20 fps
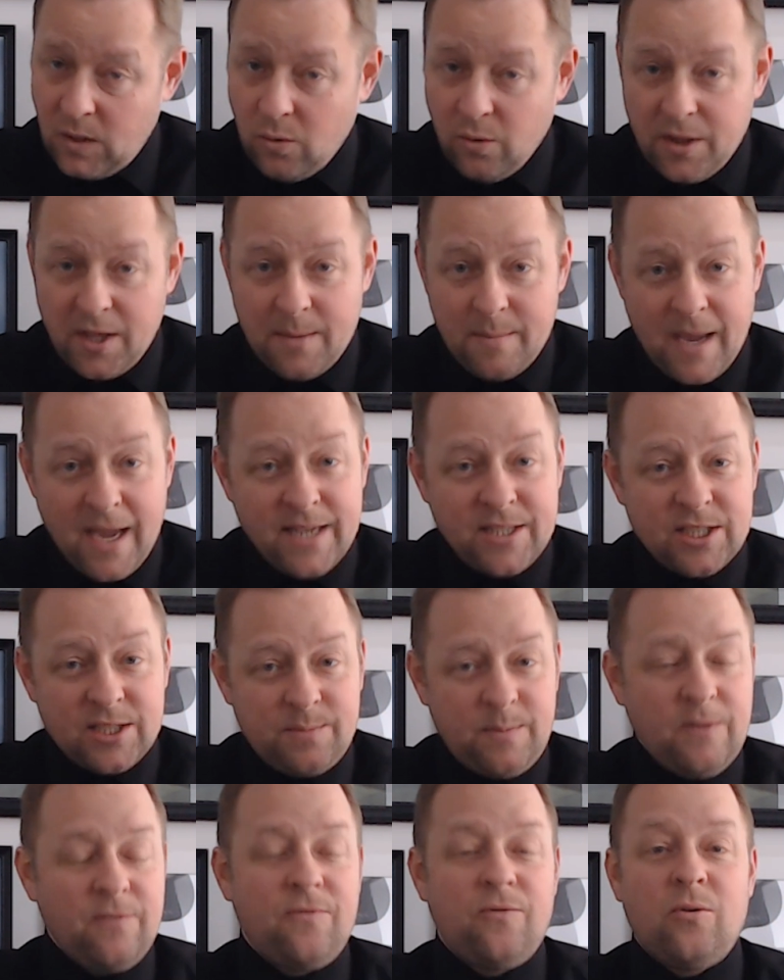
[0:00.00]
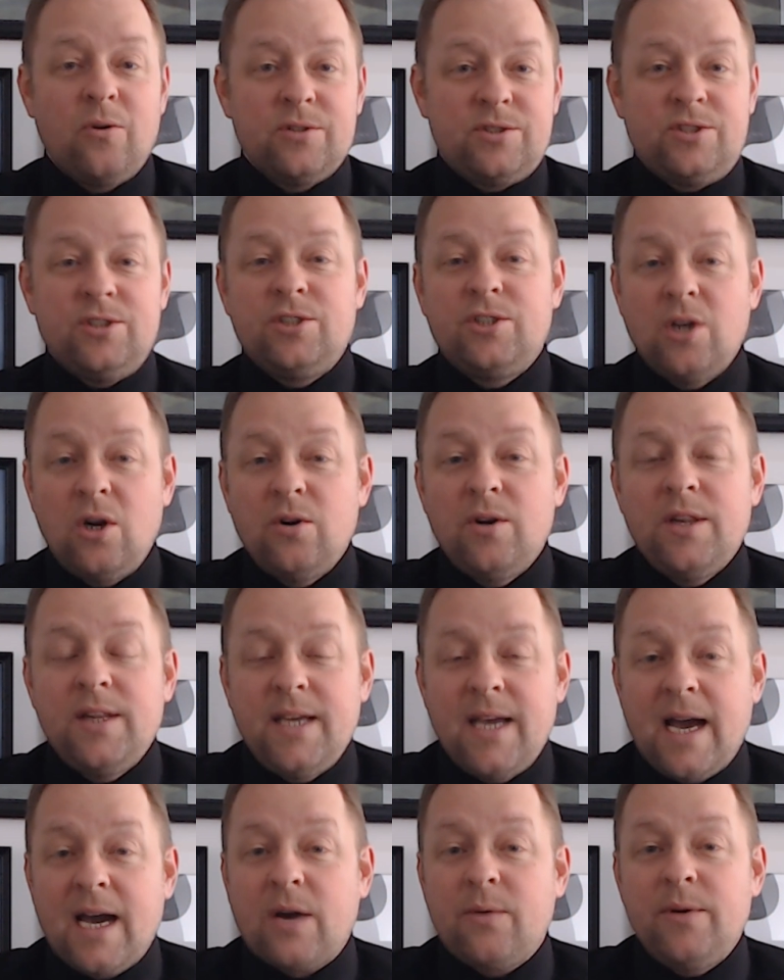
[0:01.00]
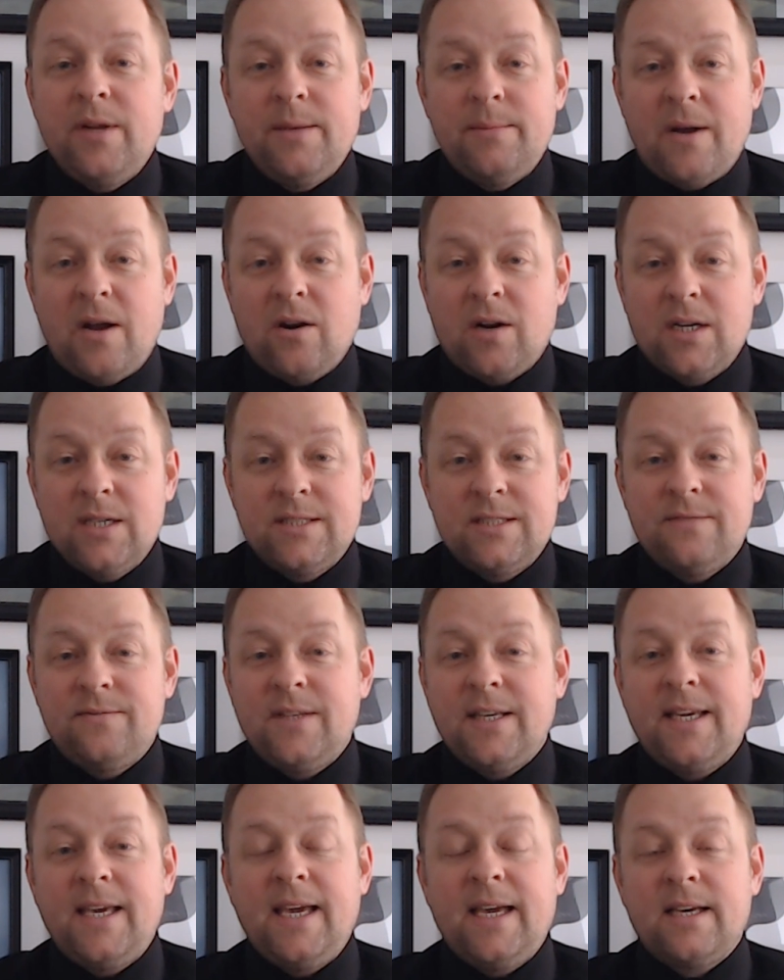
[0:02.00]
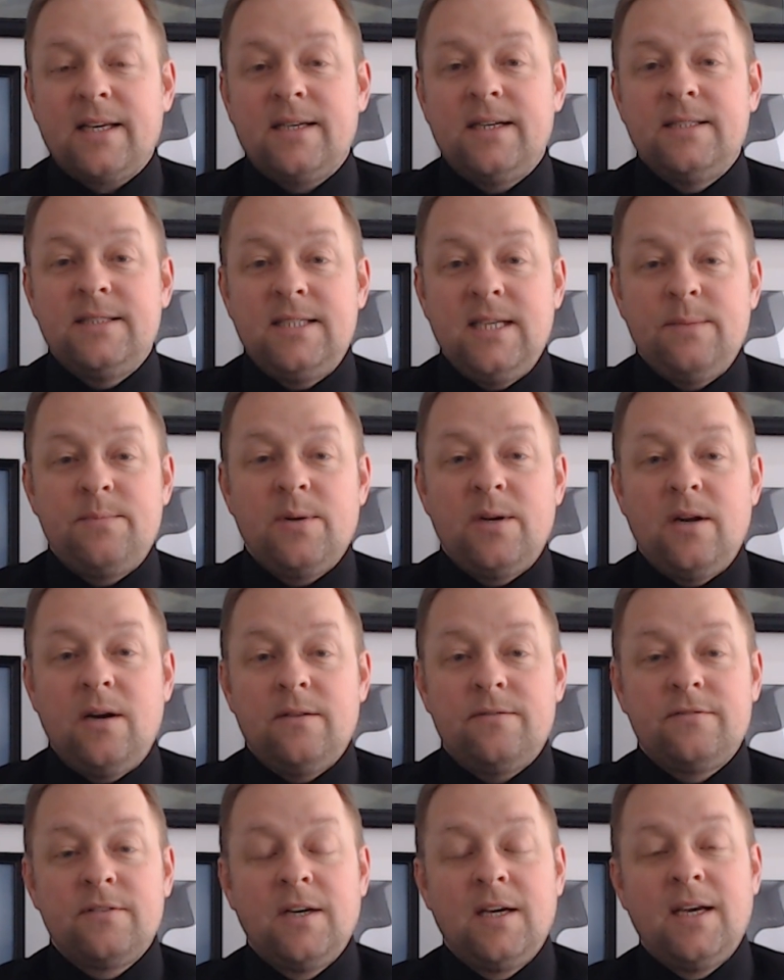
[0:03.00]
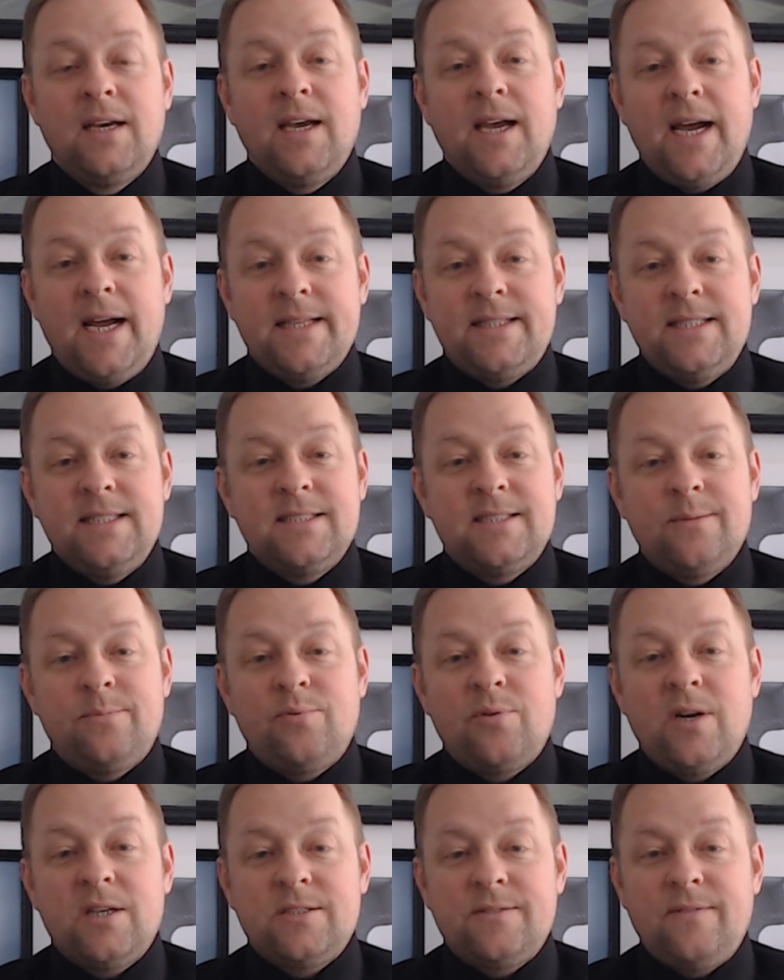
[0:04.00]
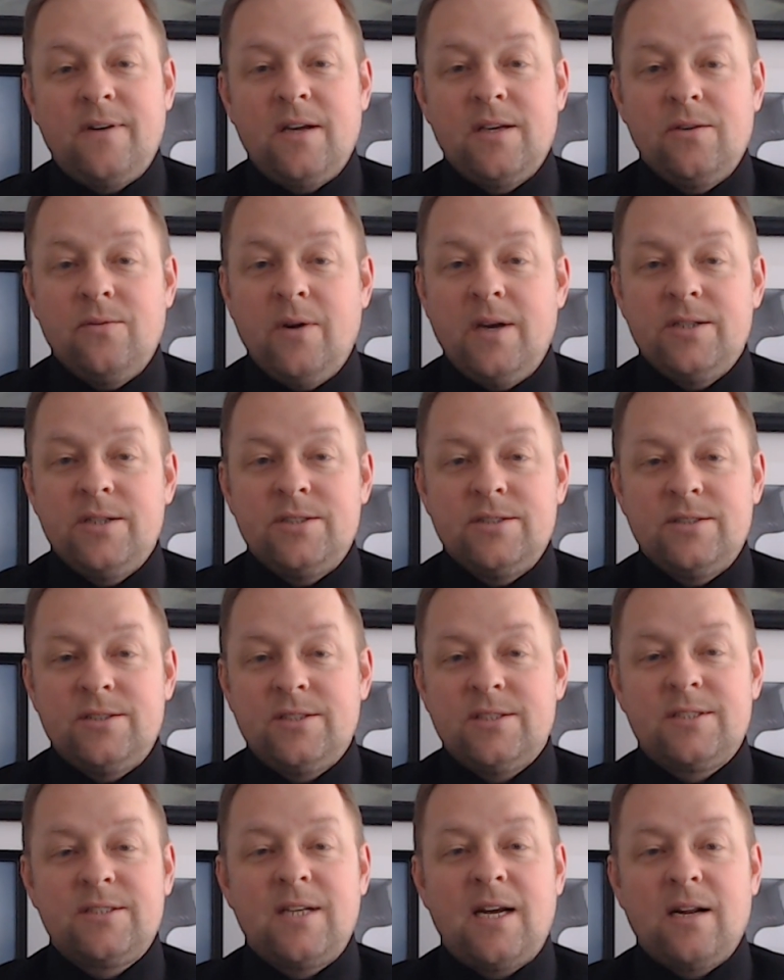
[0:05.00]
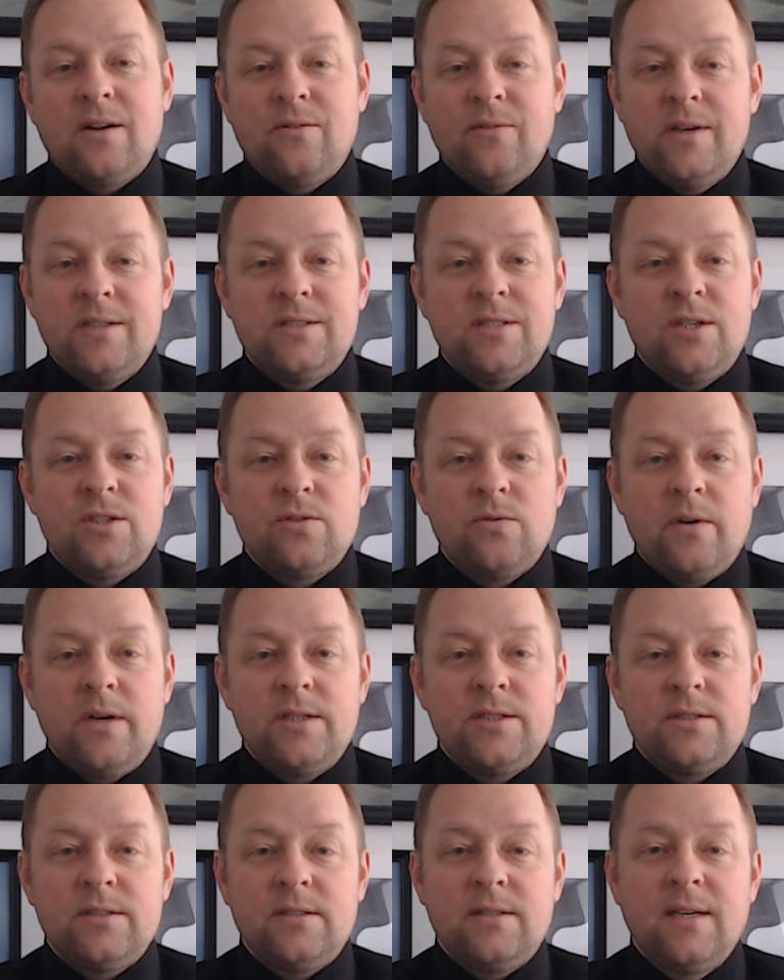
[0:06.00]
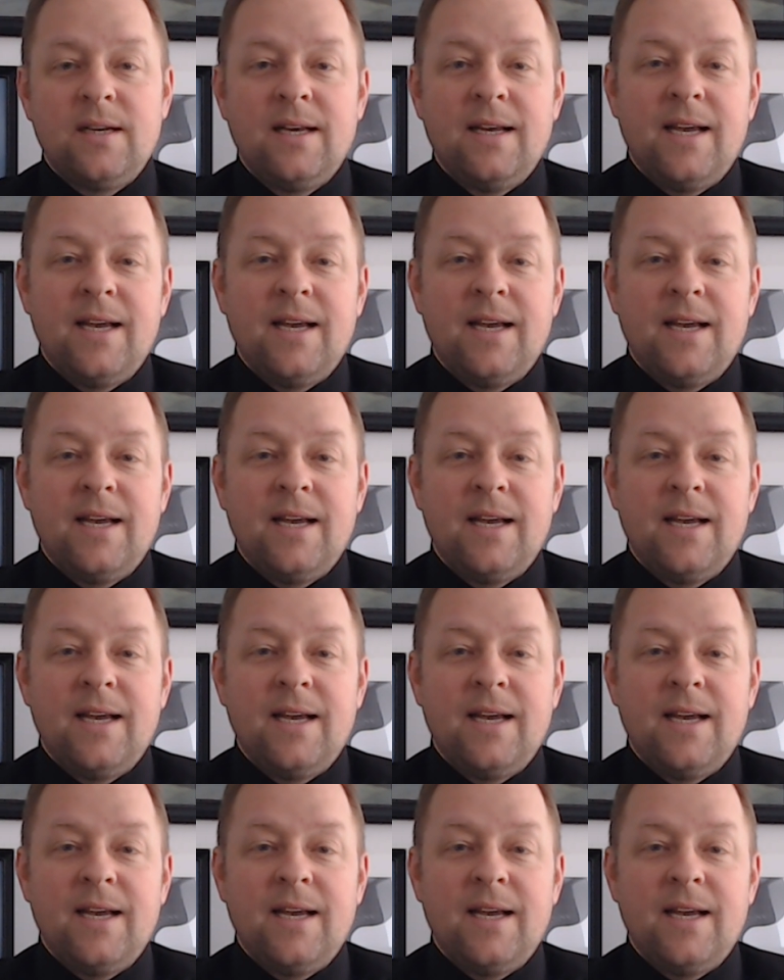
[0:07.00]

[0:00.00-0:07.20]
Or they may just be forced to go to the equity markets if they can't cut deep enough at these depressed valuations. Just not a great situation.